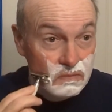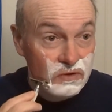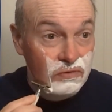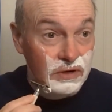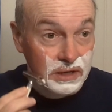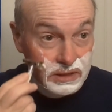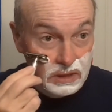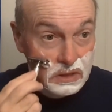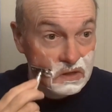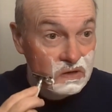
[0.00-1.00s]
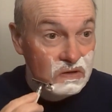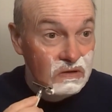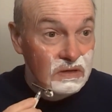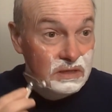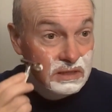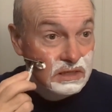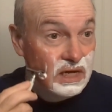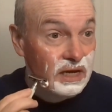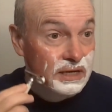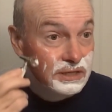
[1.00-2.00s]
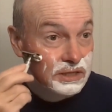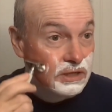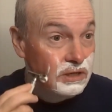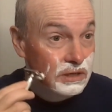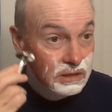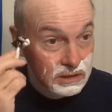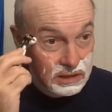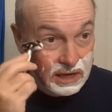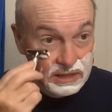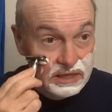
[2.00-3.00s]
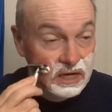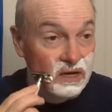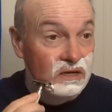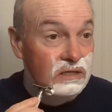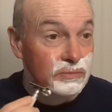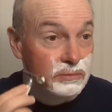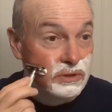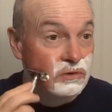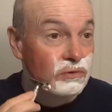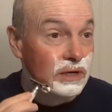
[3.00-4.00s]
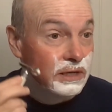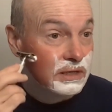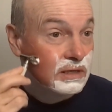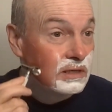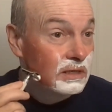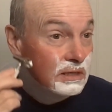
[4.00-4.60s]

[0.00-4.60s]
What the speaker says: Between takes here, not takes, but between